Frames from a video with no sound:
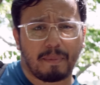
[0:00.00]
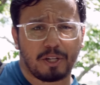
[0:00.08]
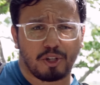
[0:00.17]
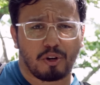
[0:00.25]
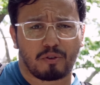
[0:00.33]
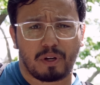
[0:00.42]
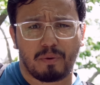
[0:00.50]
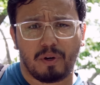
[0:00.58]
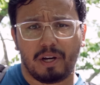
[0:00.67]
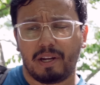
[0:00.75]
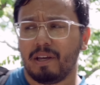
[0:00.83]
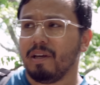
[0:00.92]
my Jokery
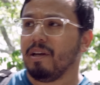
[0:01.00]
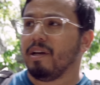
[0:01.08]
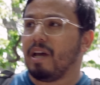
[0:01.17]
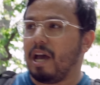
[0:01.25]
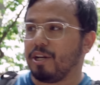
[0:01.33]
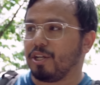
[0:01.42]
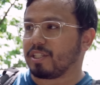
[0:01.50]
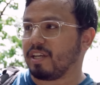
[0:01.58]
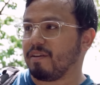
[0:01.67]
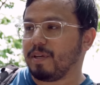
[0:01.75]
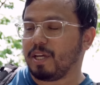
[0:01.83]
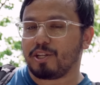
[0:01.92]
would and just
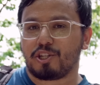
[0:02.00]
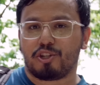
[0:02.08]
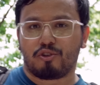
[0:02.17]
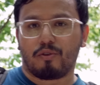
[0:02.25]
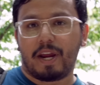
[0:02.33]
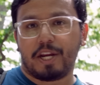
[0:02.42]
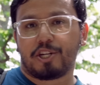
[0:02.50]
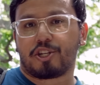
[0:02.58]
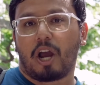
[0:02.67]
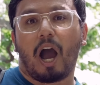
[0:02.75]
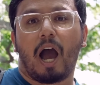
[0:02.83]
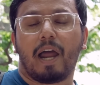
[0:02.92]
give me a straight
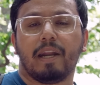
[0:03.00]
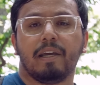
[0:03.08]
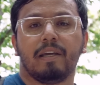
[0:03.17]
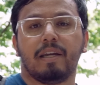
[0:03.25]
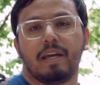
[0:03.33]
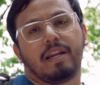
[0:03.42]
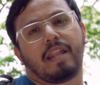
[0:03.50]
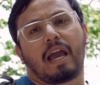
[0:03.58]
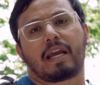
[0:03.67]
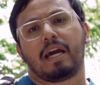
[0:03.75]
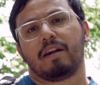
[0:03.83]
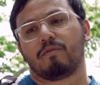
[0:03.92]
shot in that
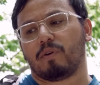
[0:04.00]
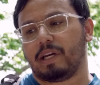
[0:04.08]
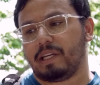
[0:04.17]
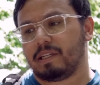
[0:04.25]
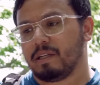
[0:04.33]
kind of wind,